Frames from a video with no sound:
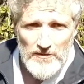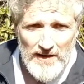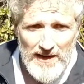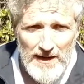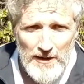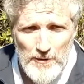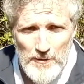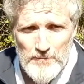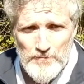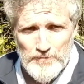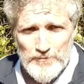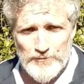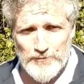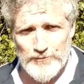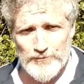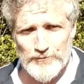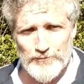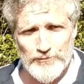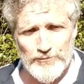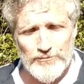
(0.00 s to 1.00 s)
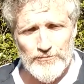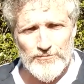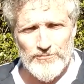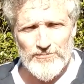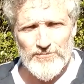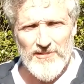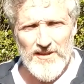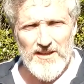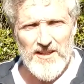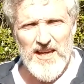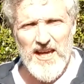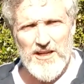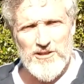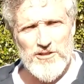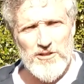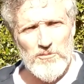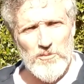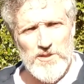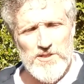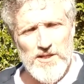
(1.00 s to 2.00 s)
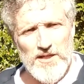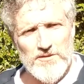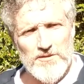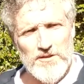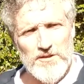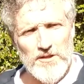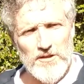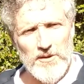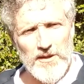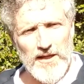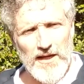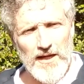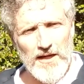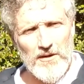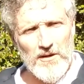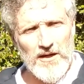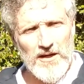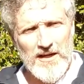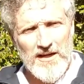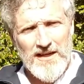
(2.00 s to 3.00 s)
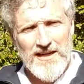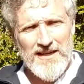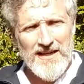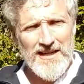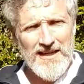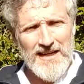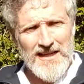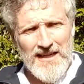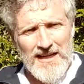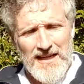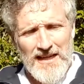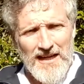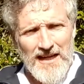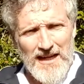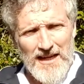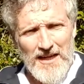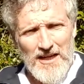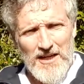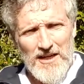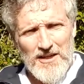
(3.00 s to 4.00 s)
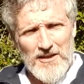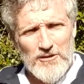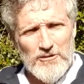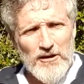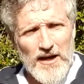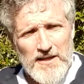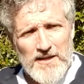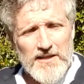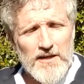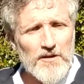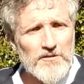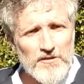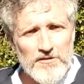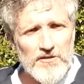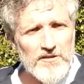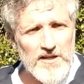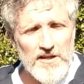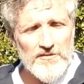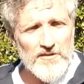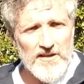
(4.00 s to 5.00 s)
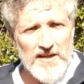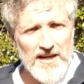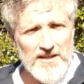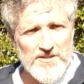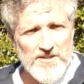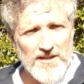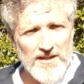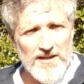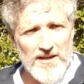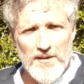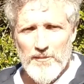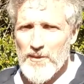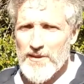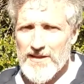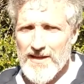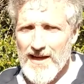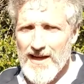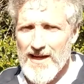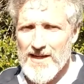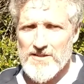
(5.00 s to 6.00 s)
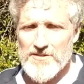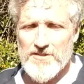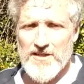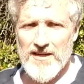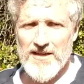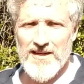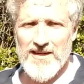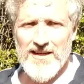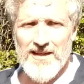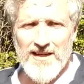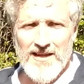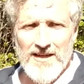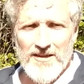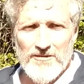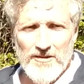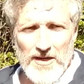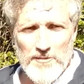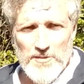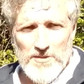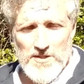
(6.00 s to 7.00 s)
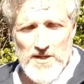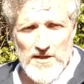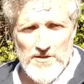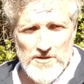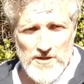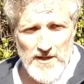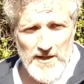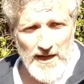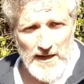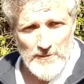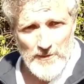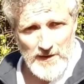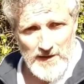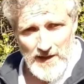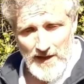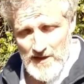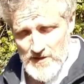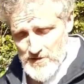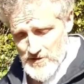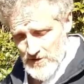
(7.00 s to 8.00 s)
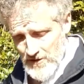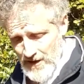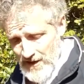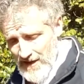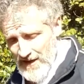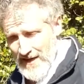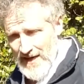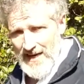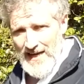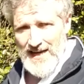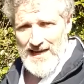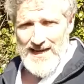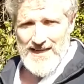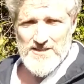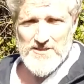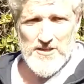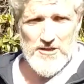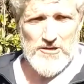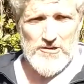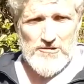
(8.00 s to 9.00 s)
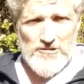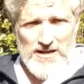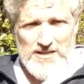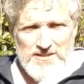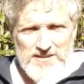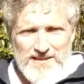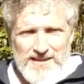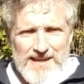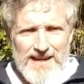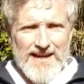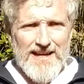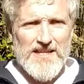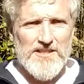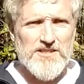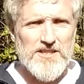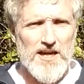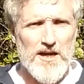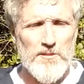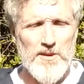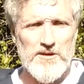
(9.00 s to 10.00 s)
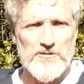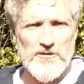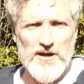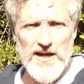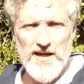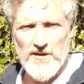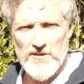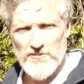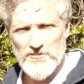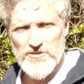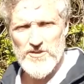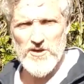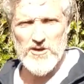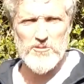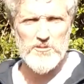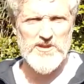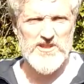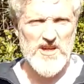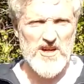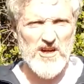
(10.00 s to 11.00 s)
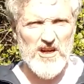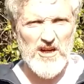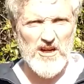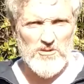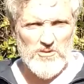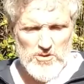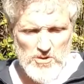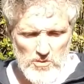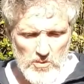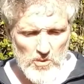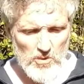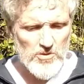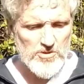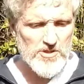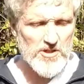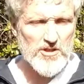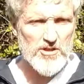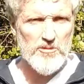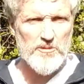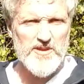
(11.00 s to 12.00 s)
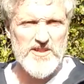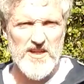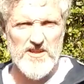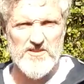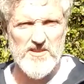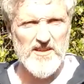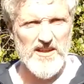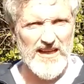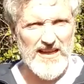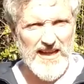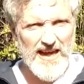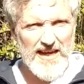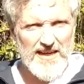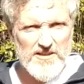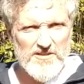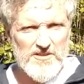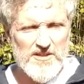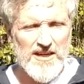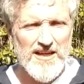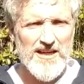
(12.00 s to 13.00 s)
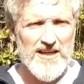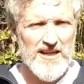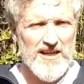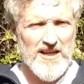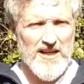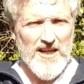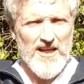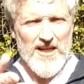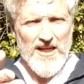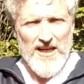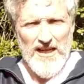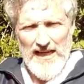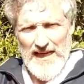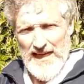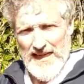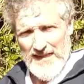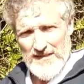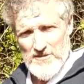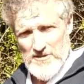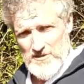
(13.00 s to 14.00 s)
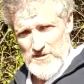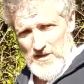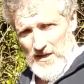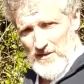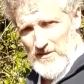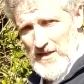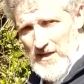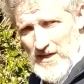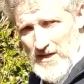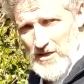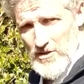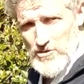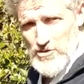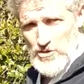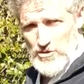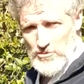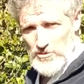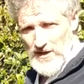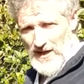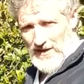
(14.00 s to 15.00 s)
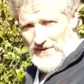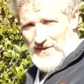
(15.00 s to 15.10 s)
our kicks that we tend to do in our grading other than in the kata, but it has great potential in application. It's a crescent kick, it's coming round, so it could be done close quarter, it could be done to the legs. Here it's done Godan.